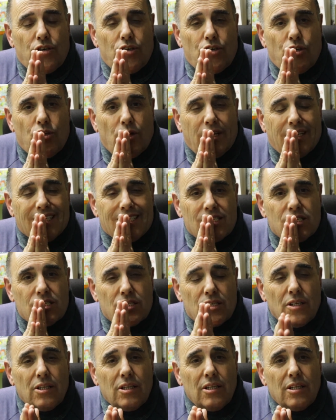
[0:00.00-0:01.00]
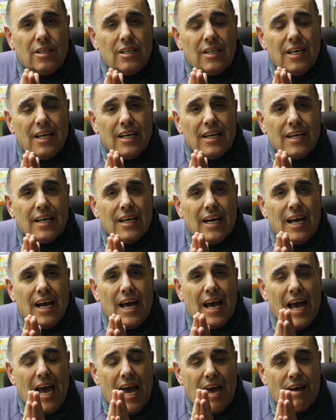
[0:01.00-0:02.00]
You can still
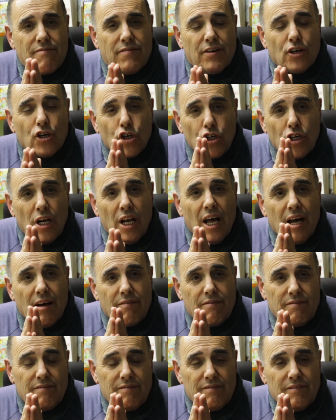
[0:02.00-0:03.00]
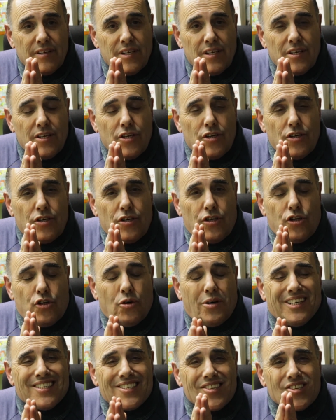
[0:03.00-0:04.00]
have a good life. You
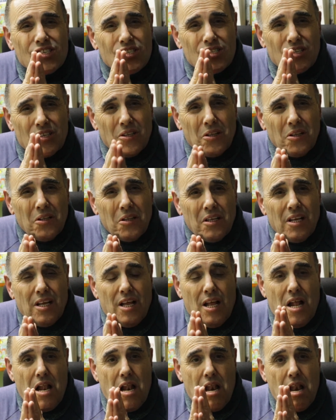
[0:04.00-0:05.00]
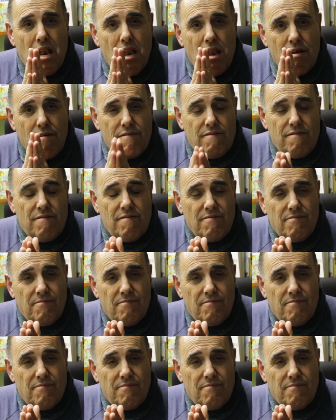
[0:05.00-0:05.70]
can still live.